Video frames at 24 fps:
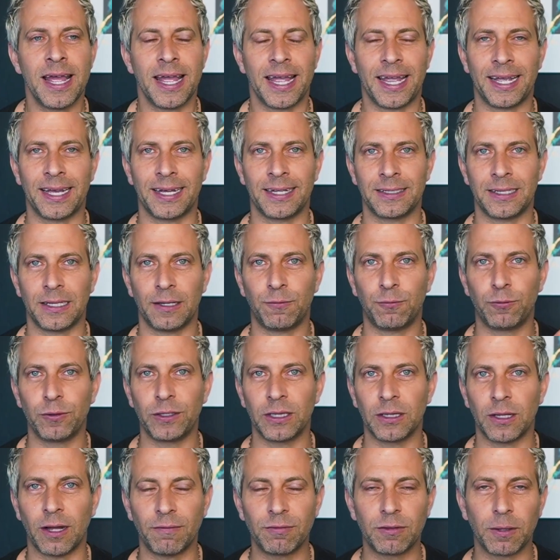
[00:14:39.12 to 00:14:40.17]
and if we
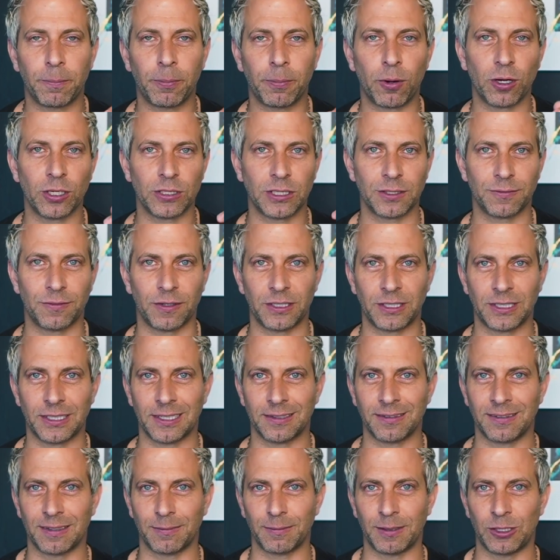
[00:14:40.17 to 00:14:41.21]
love the parts of
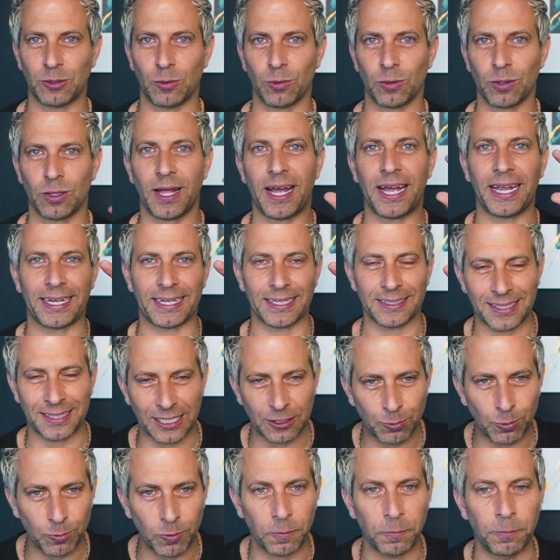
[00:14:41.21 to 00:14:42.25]
ourselves that we don't like
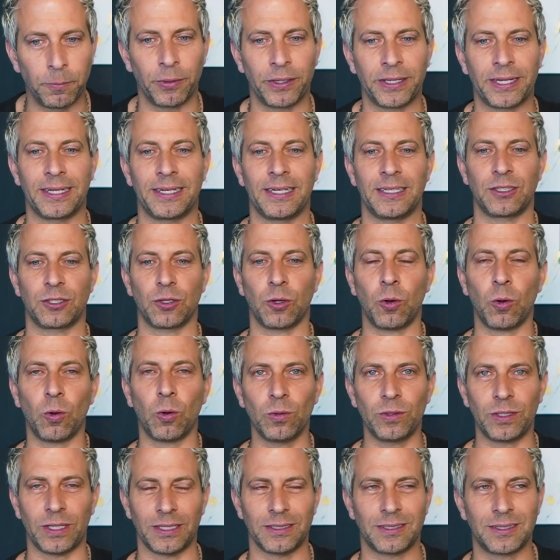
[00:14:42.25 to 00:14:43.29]
that's when we bring it into
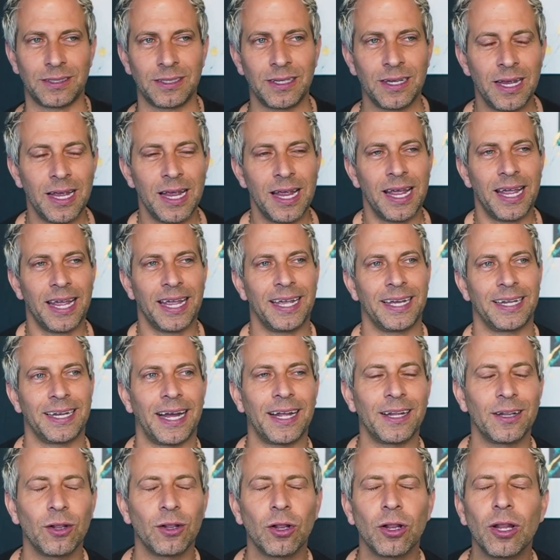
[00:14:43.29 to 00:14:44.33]
wholeness and i
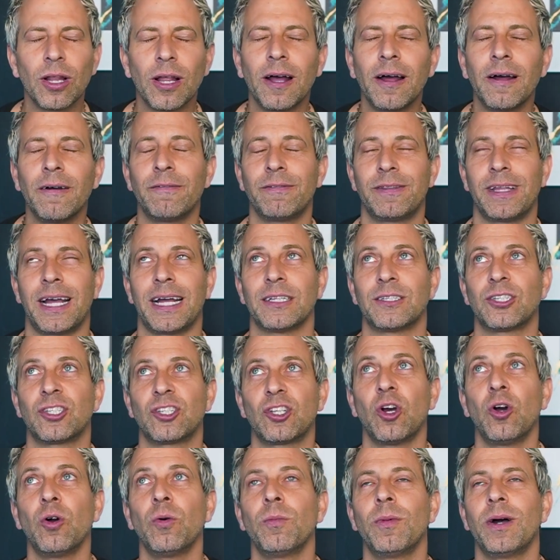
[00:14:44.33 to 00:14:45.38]
love that
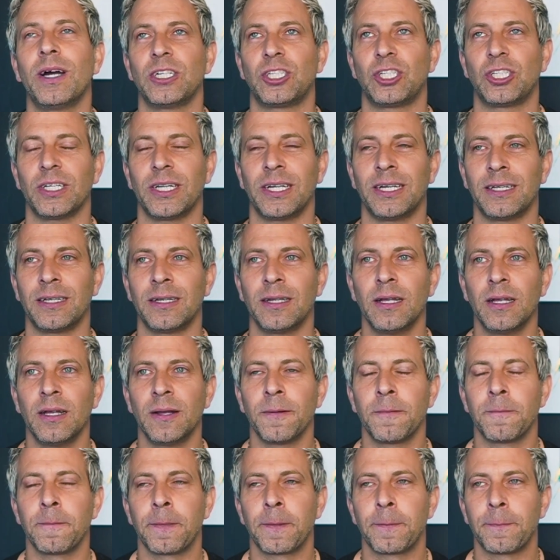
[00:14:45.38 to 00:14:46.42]
so much and
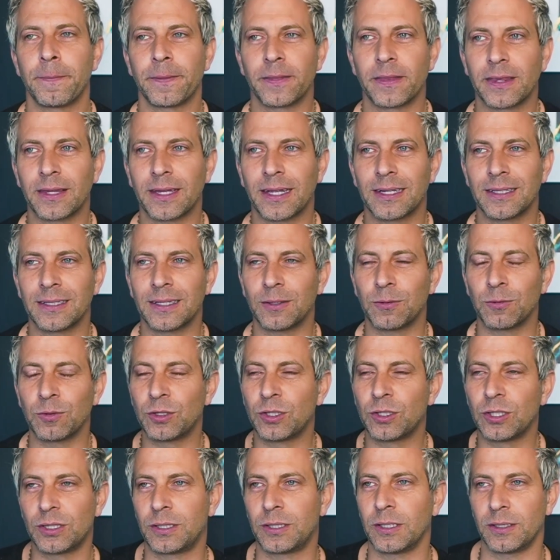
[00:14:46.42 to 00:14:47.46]

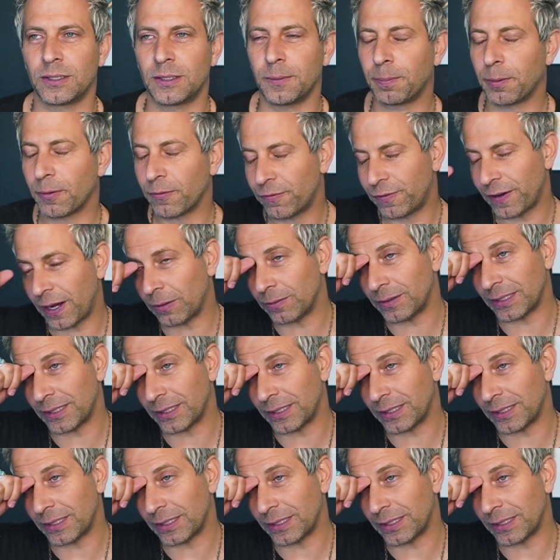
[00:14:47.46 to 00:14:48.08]
the the profound